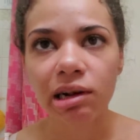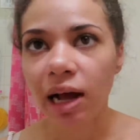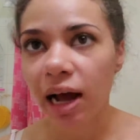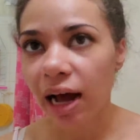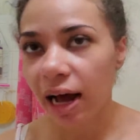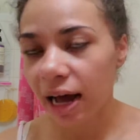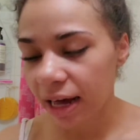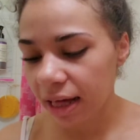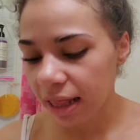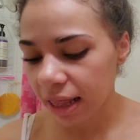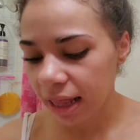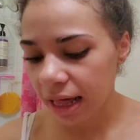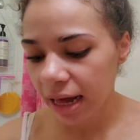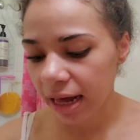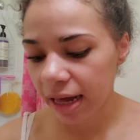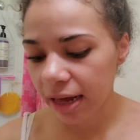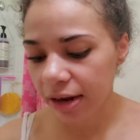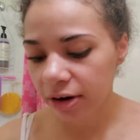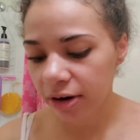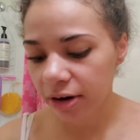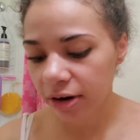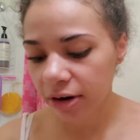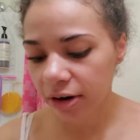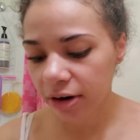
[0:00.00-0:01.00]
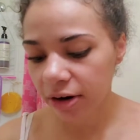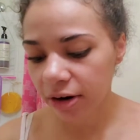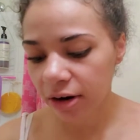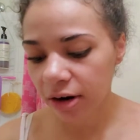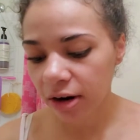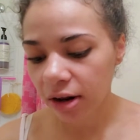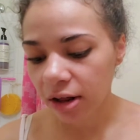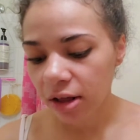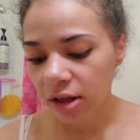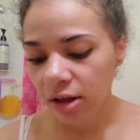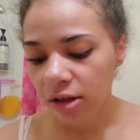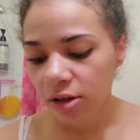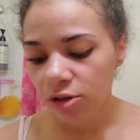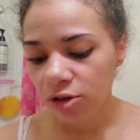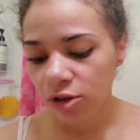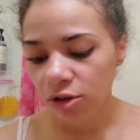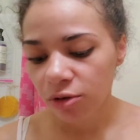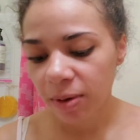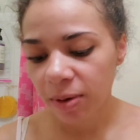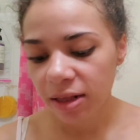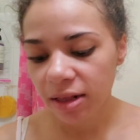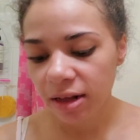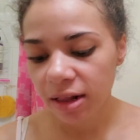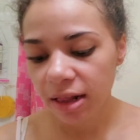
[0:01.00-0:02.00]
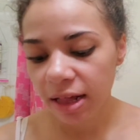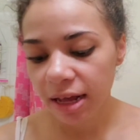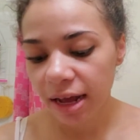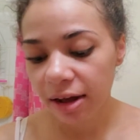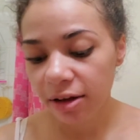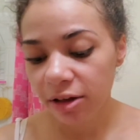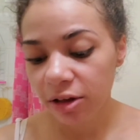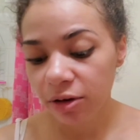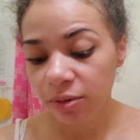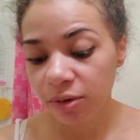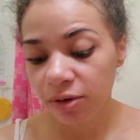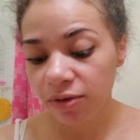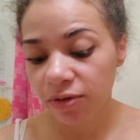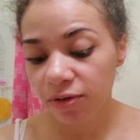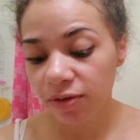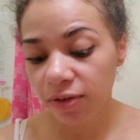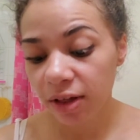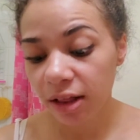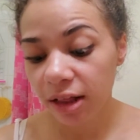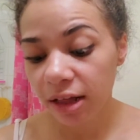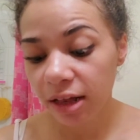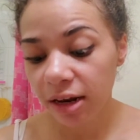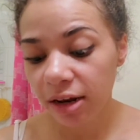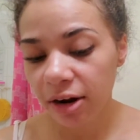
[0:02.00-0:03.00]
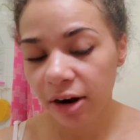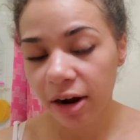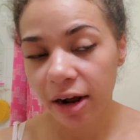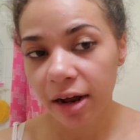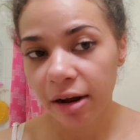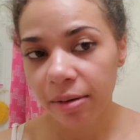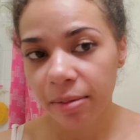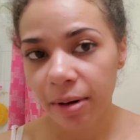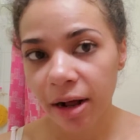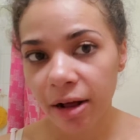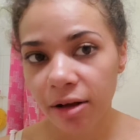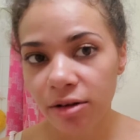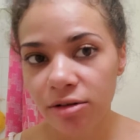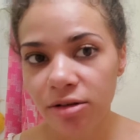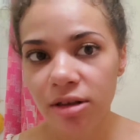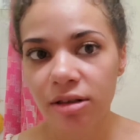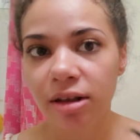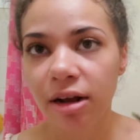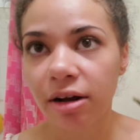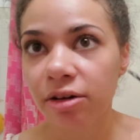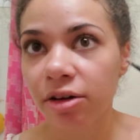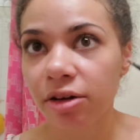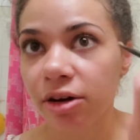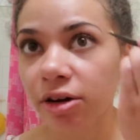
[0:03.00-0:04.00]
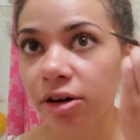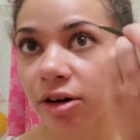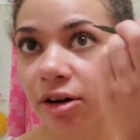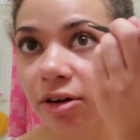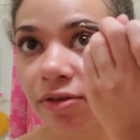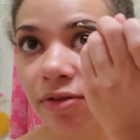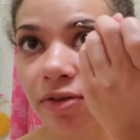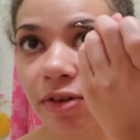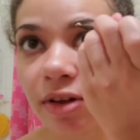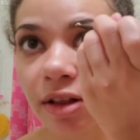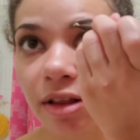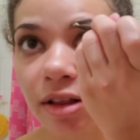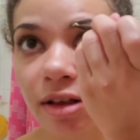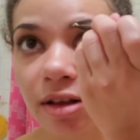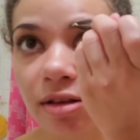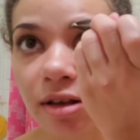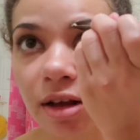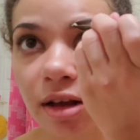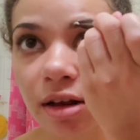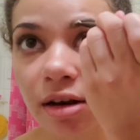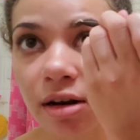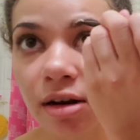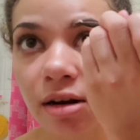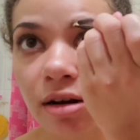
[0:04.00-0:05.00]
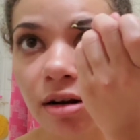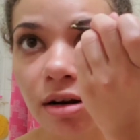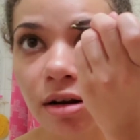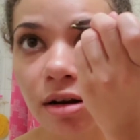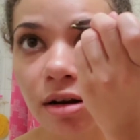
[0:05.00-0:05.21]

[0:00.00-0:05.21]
Eyeliner. Just basically how you would fill in your eyebrows is how you're going to fill this in.